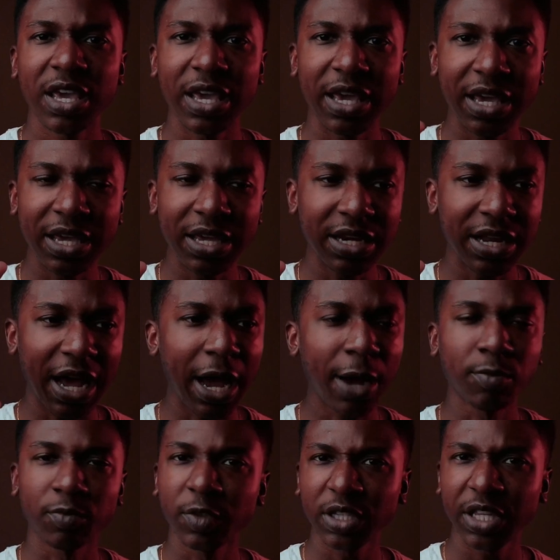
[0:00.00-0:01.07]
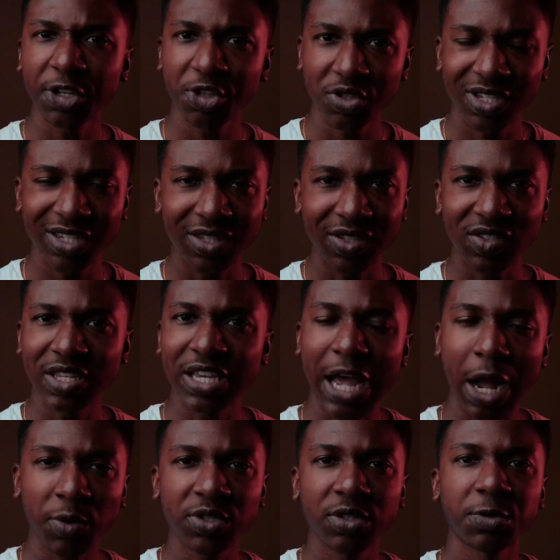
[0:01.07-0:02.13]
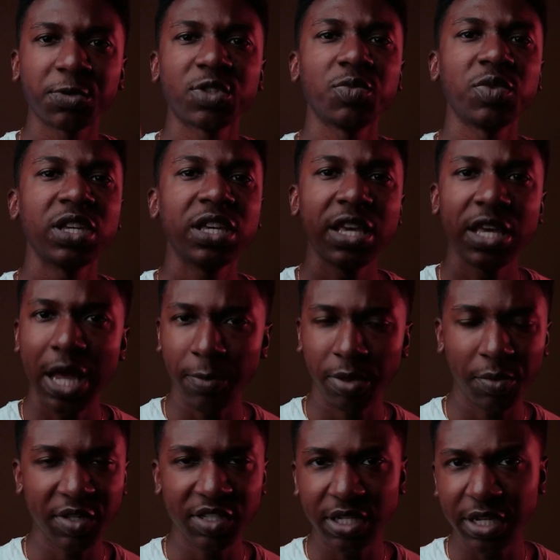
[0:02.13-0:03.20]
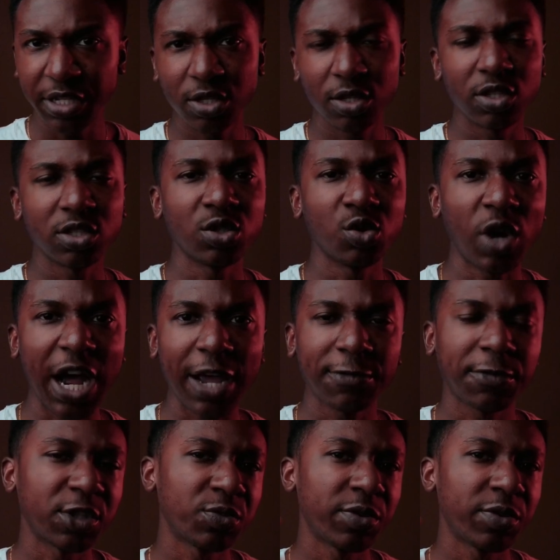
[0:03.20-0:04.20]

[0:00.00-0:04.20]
and I'm really interested to see how it's going to be implemented these new iPhones.